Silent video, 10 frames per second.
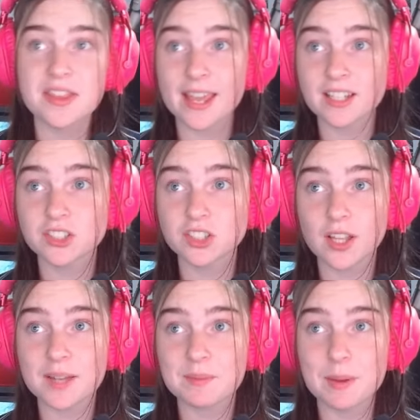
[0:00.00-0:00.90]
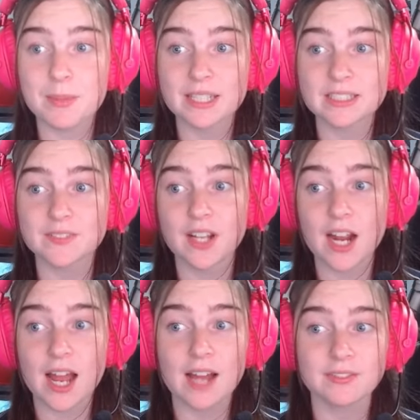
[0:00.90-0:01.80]
Ticks are like my biggest
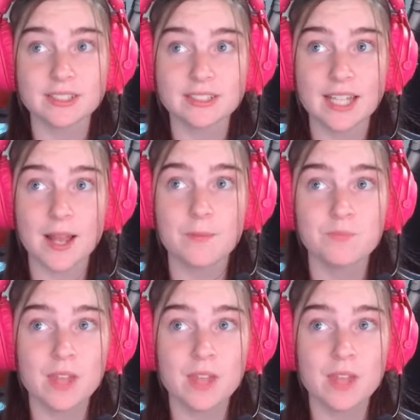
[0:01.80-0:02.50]
fear, I have to say.